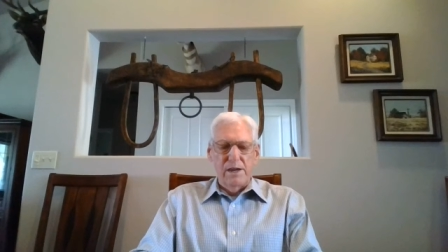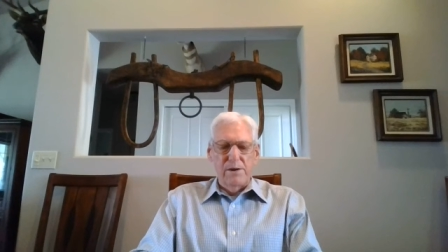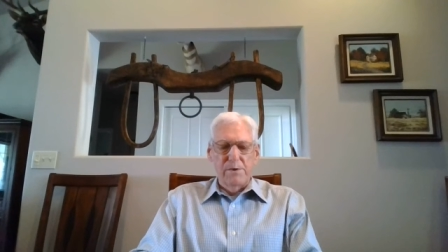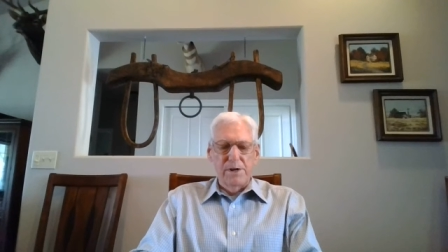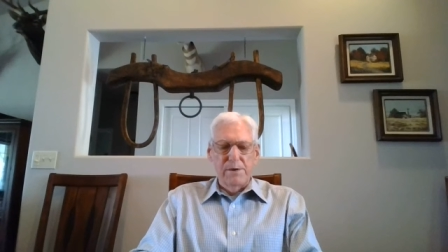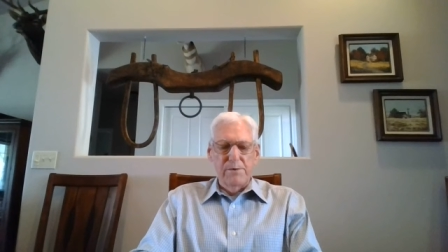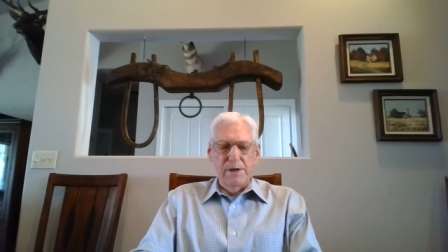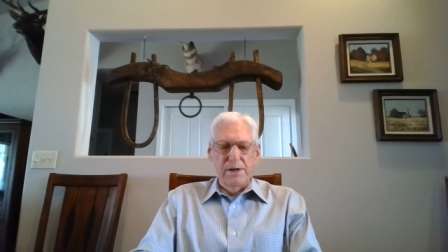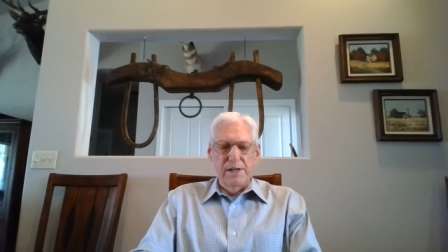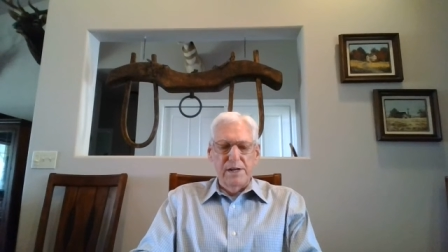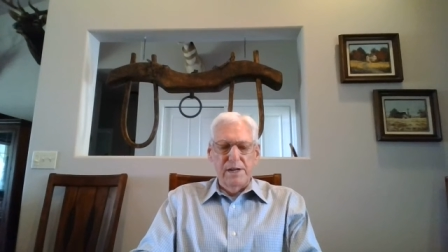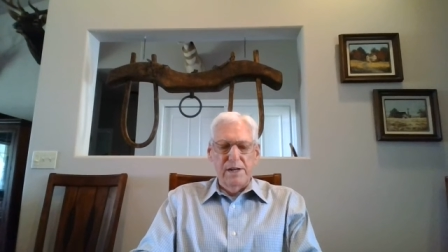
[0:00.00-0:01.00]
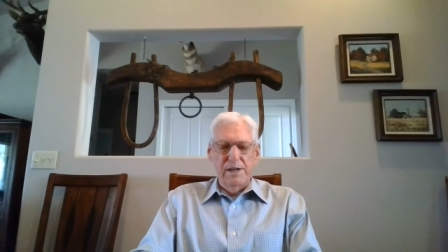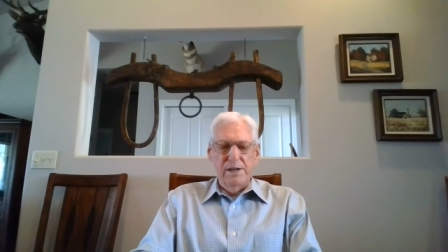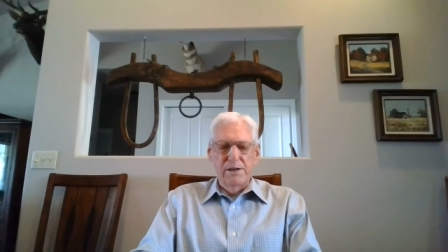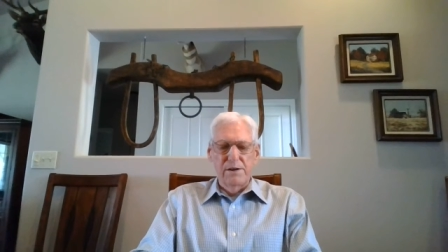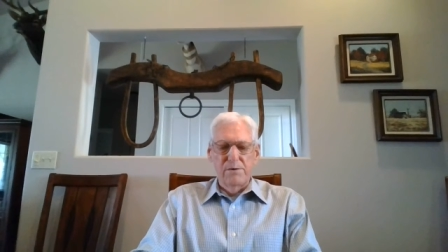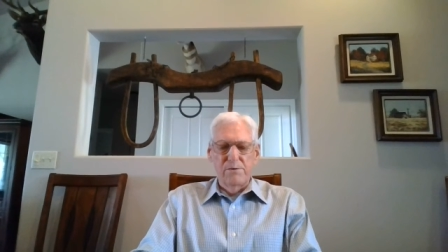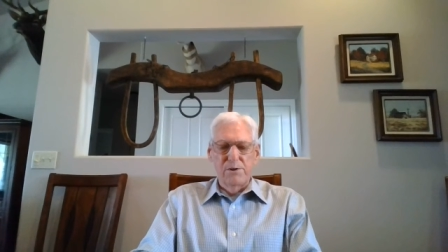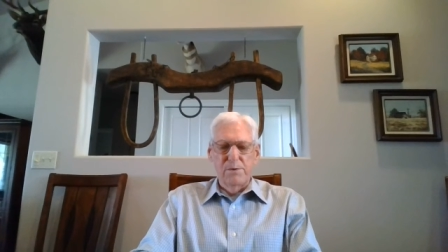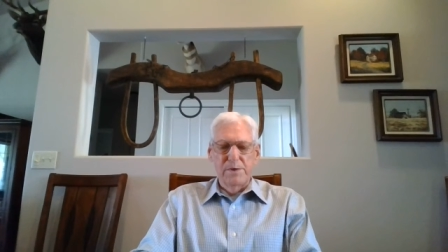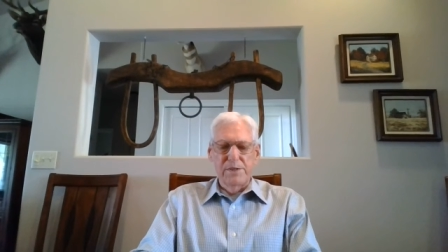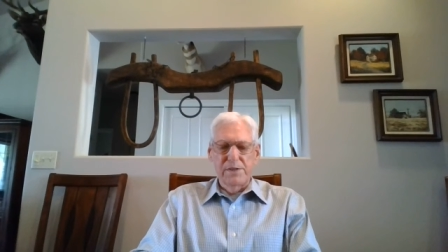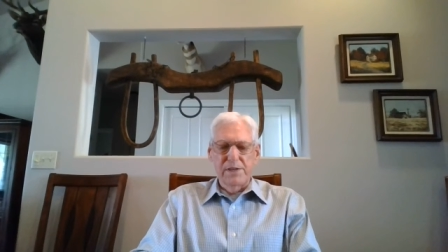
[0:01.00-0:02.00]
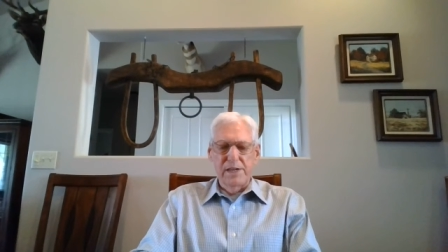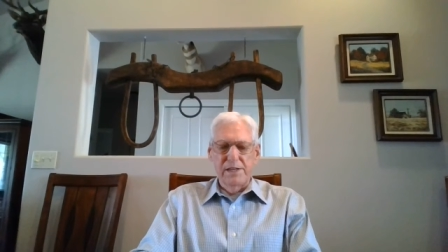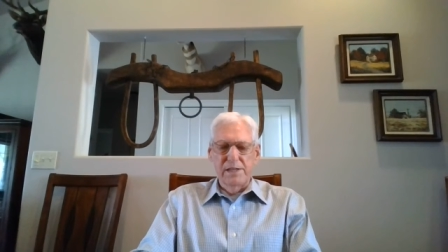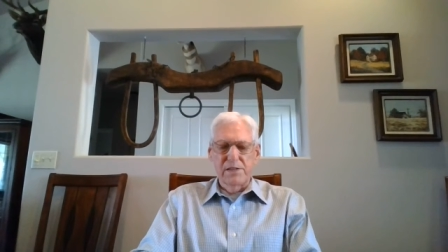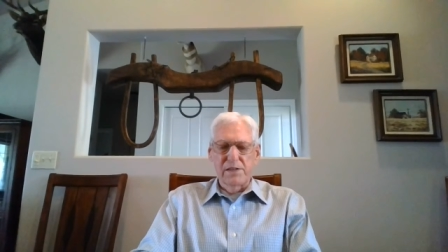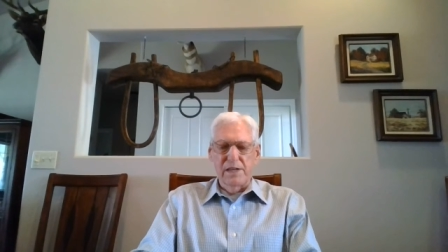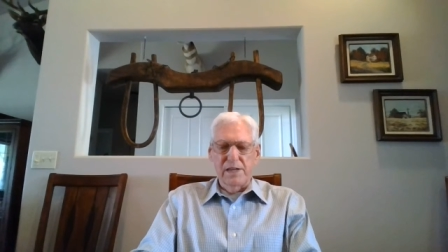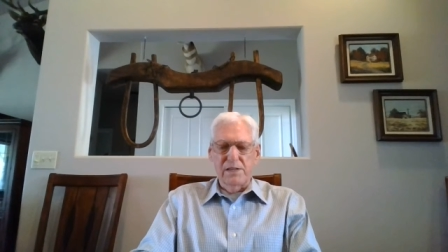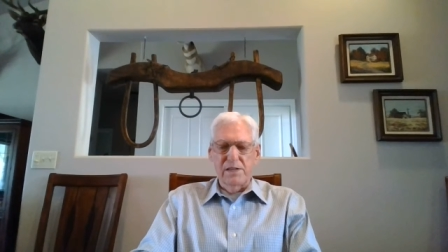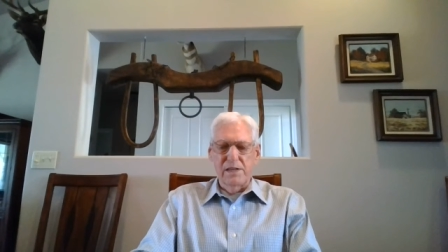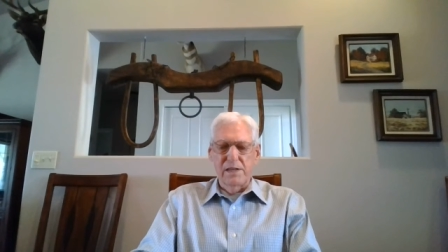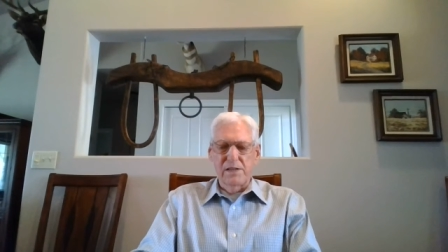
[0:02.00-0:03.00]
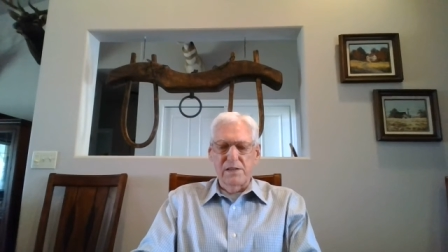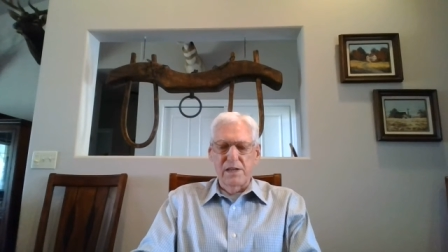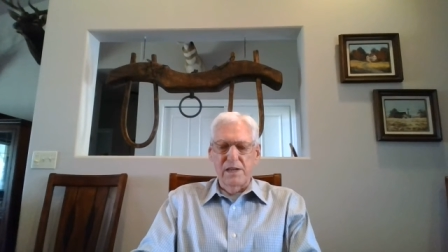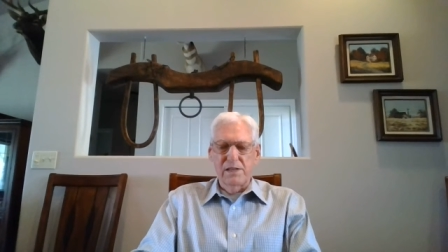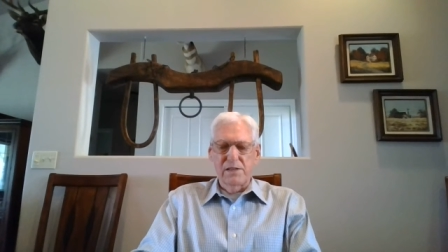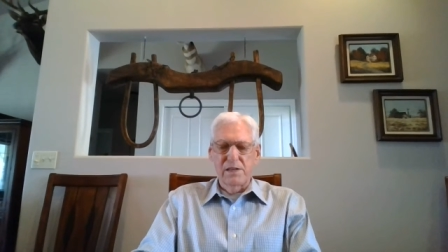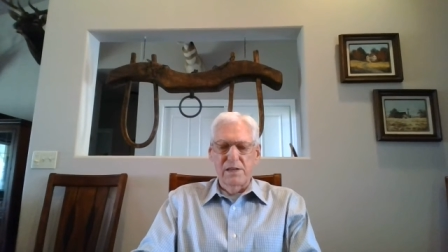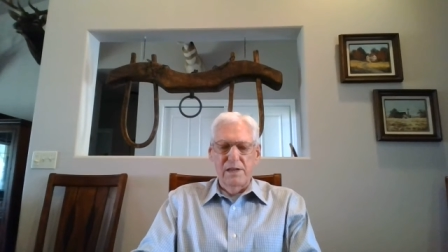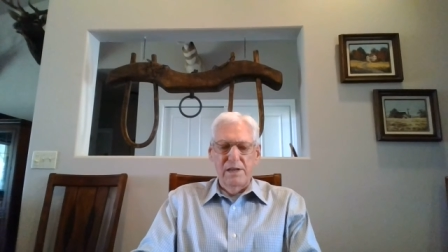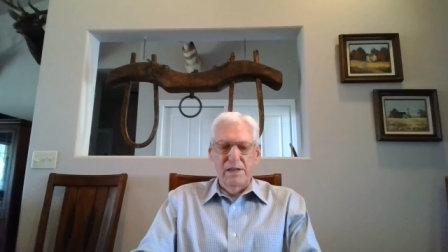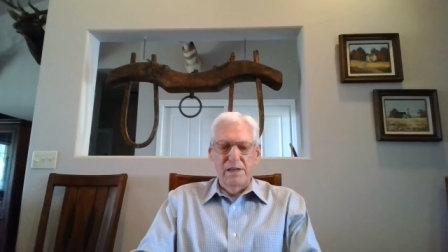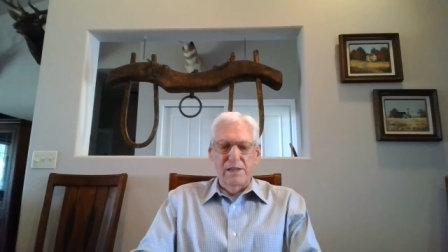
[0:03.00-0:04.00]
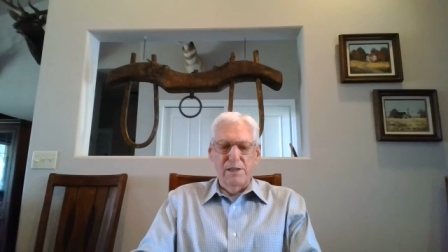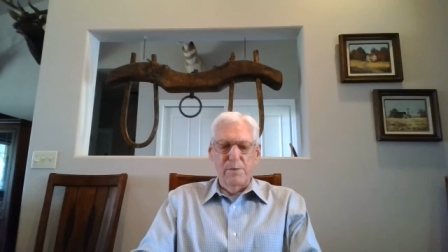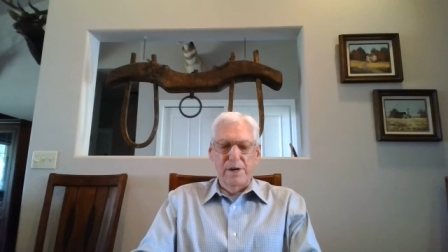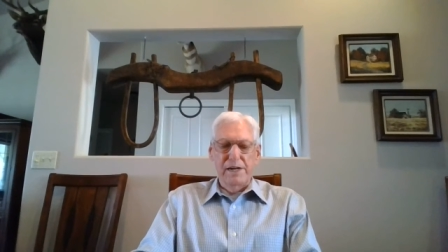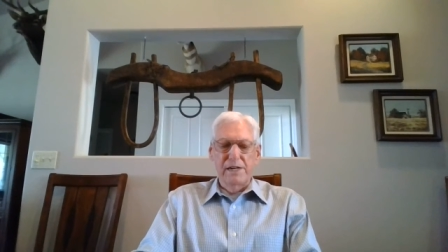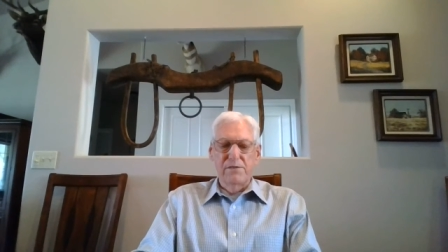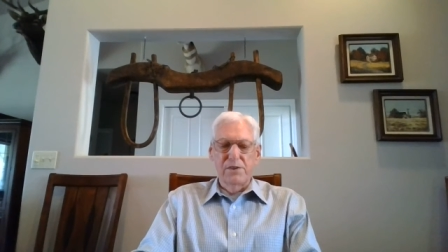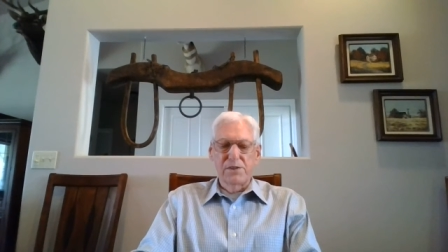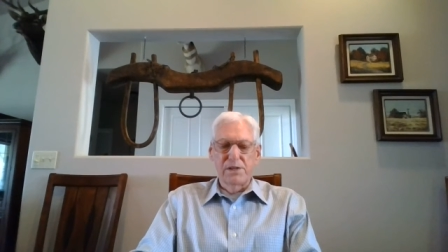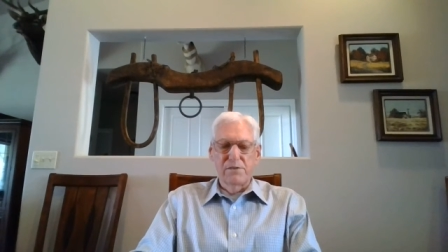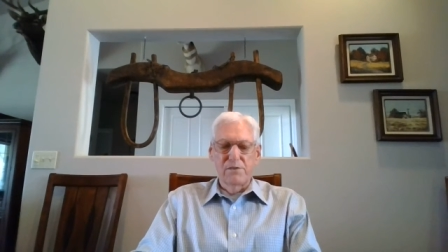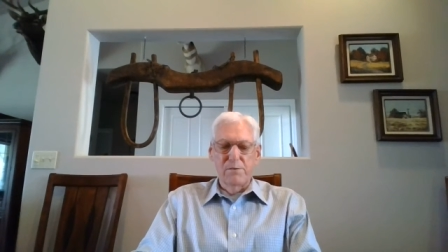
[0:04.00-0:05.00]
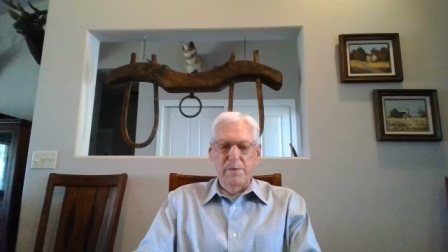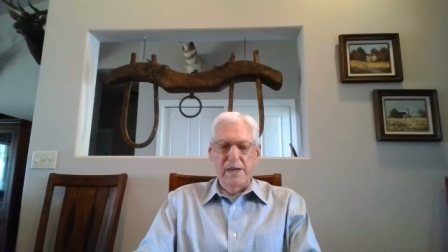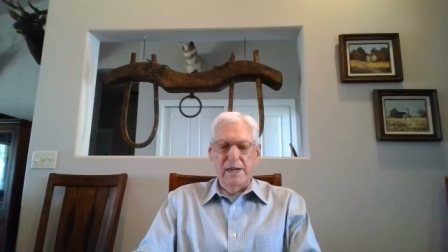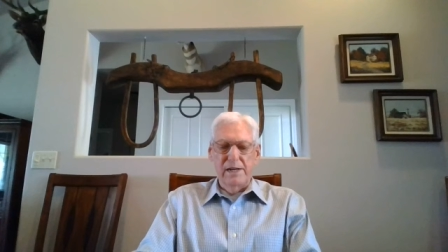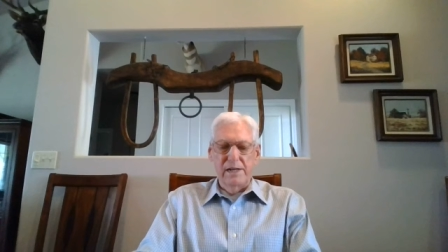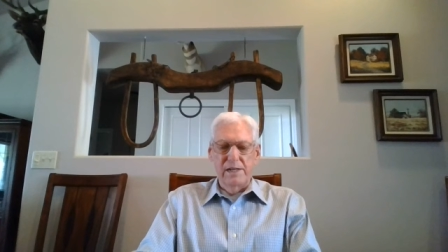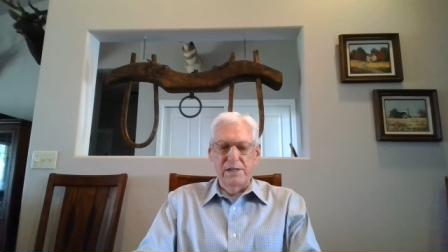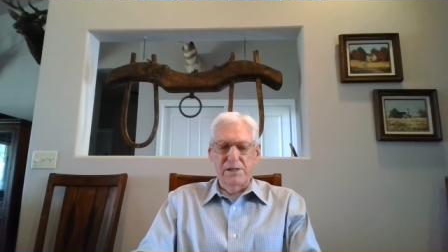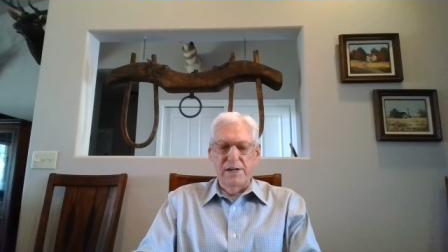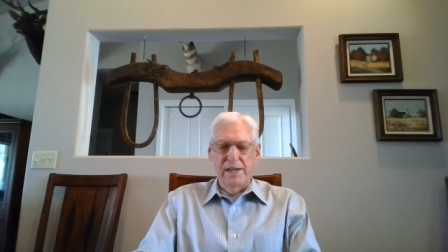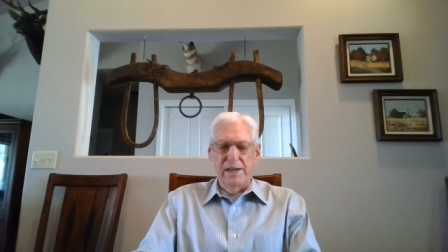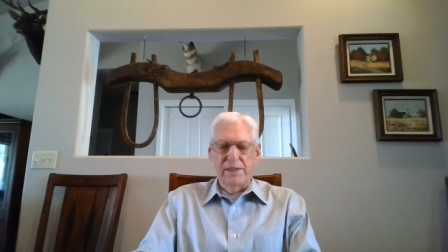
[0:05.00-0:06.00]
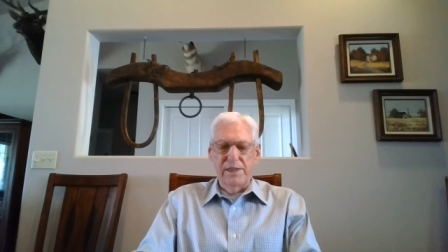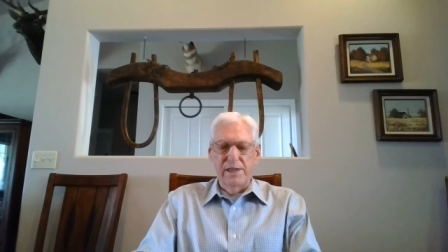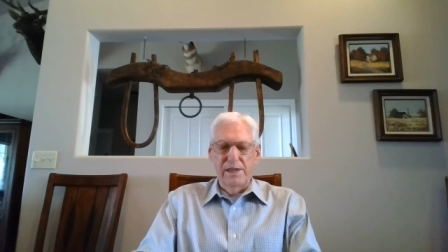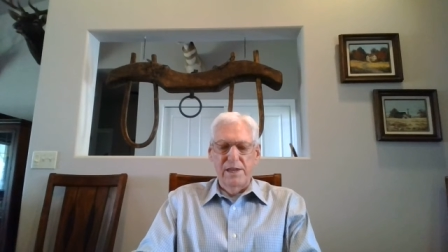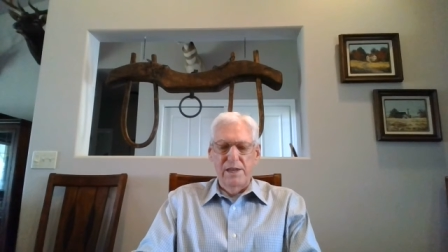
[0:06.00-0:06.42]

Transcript: And when I read in uh, Romans 8 6, it states, The mind of the sinful man is death,